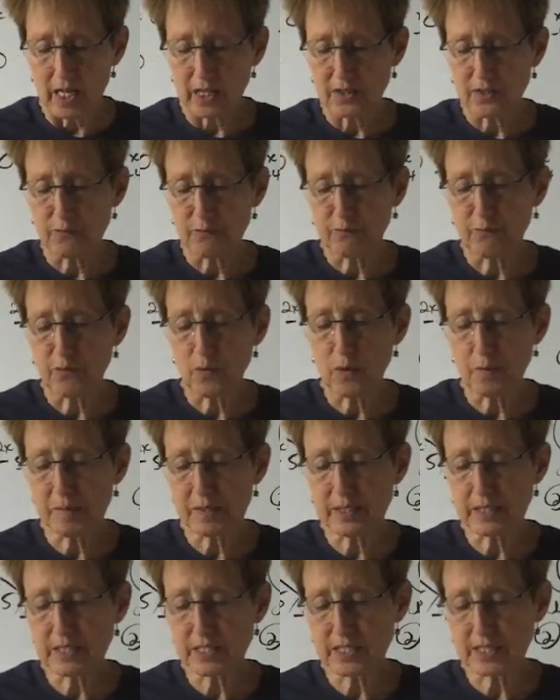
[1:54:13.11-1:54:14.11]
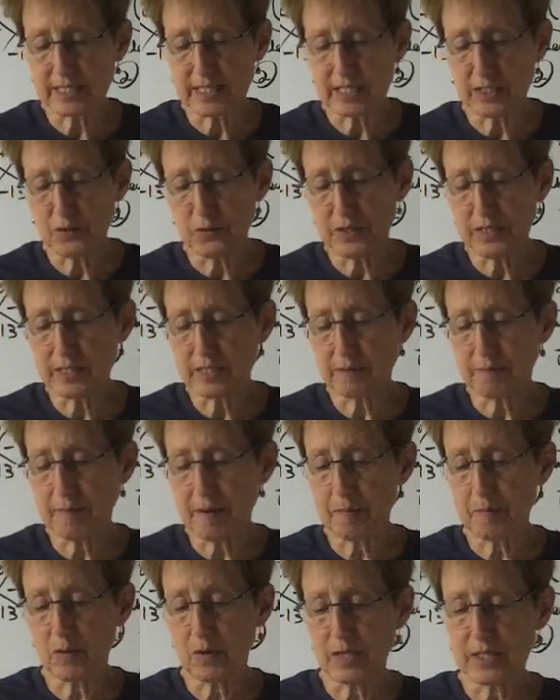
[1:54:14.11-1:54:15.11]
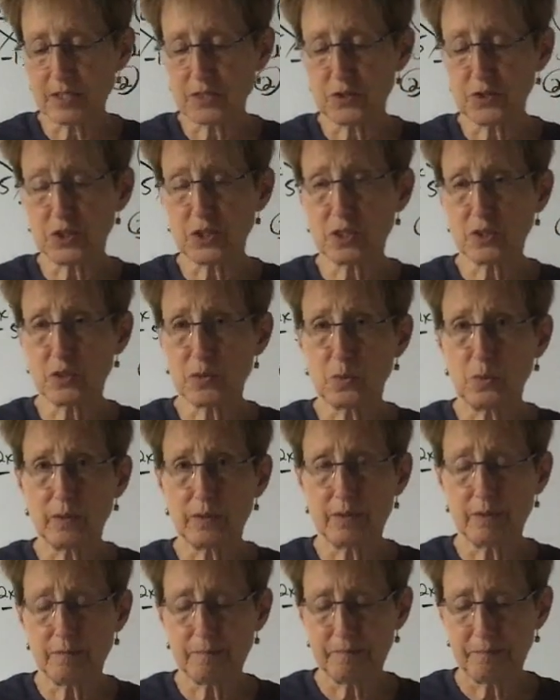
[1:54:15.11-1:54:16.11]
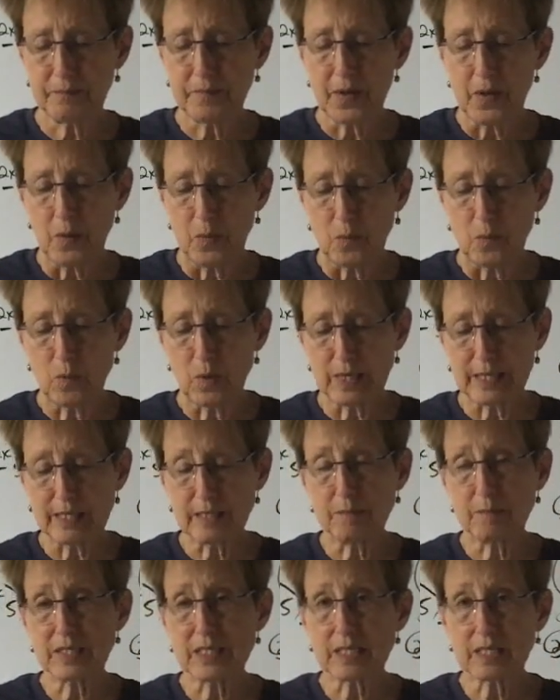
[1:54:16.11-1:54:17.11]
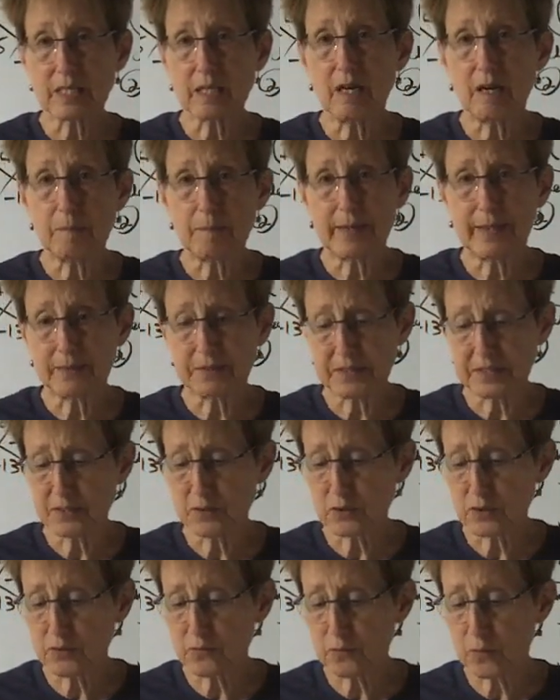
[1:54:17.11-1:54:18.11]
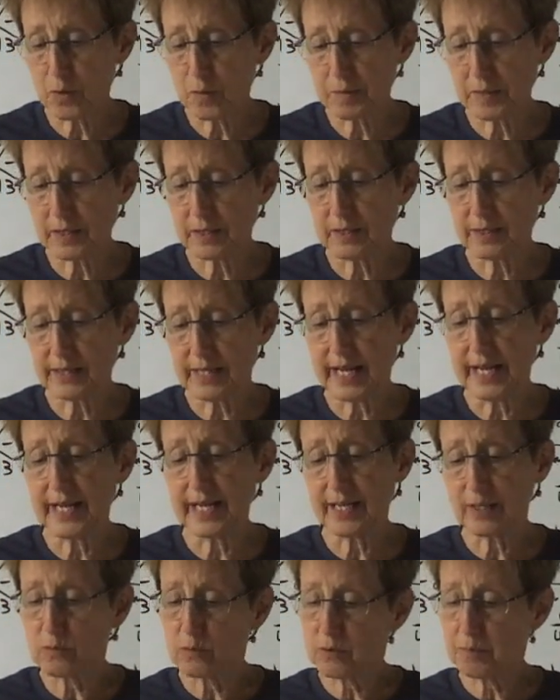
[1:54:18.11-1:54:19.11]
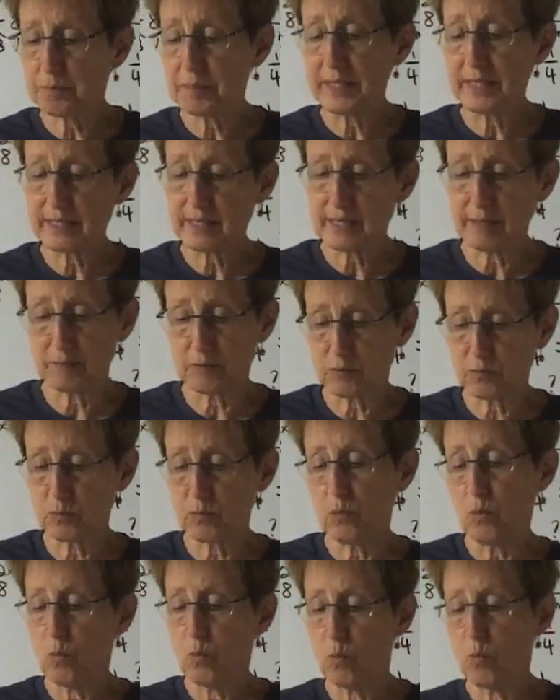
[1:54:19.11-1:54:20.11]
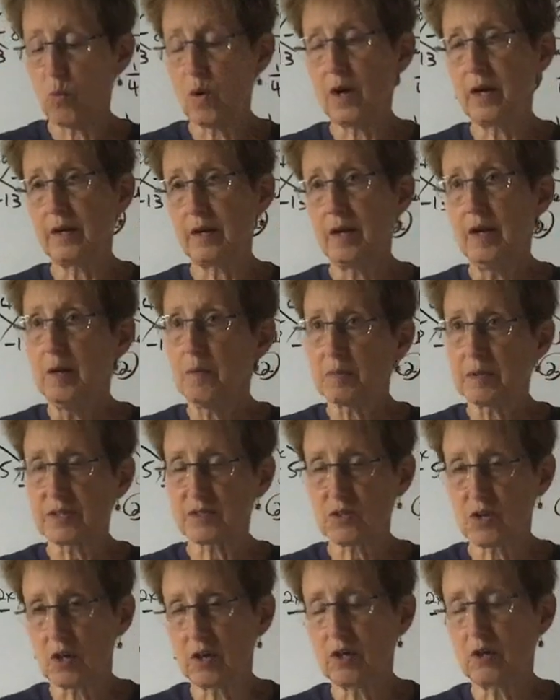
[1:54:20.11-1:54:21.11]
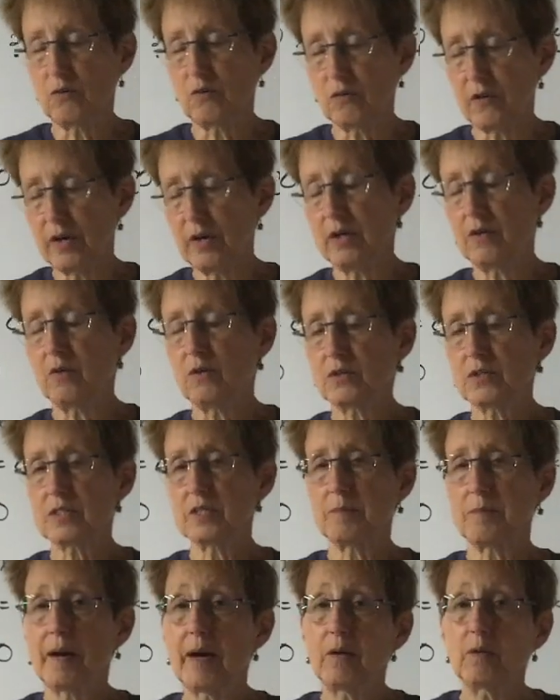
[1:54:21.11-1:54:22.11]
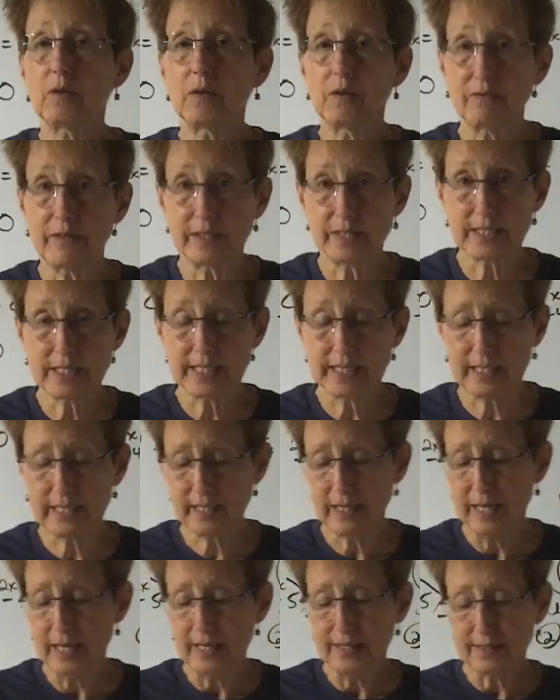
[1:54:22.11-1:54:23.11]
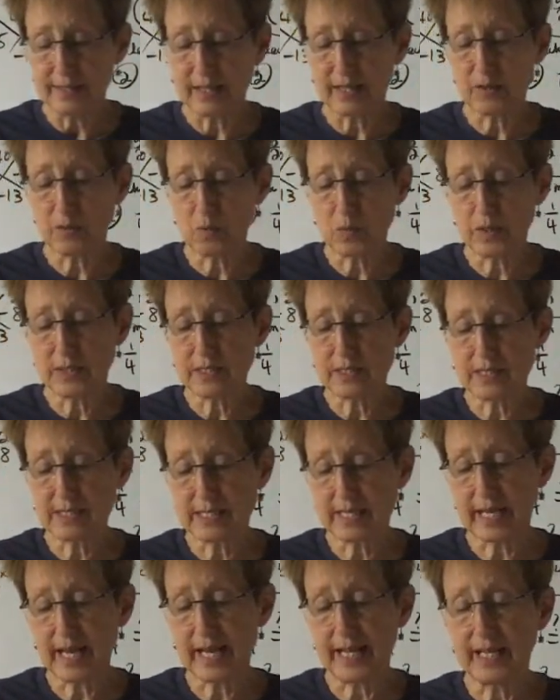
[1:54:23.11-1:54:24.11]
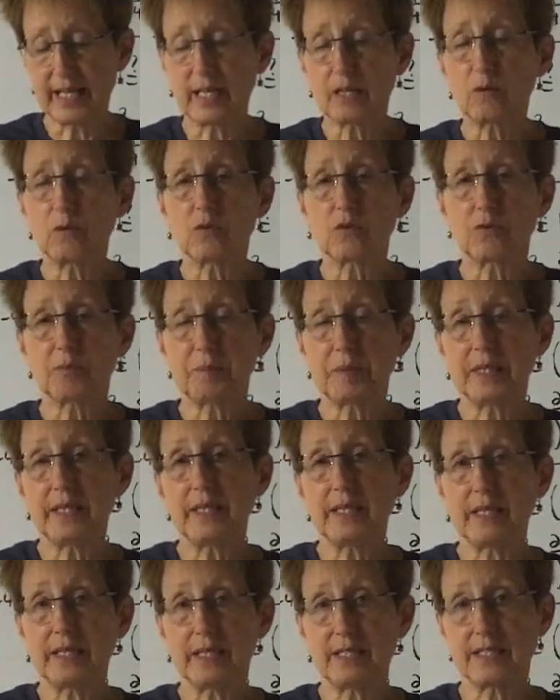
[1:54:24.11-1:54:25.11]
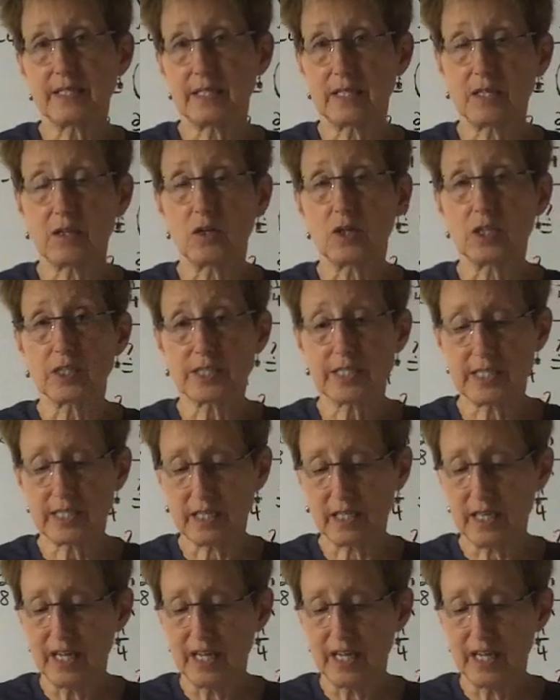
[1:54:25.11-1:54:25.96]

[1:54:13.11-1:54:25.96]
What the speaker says: The formulas that you need to memorize are just 2 of them. One of them is the compound interest formula, the A equals P times 1 plus R over N all to the power of NT. The other one is the A equals PE to the RT.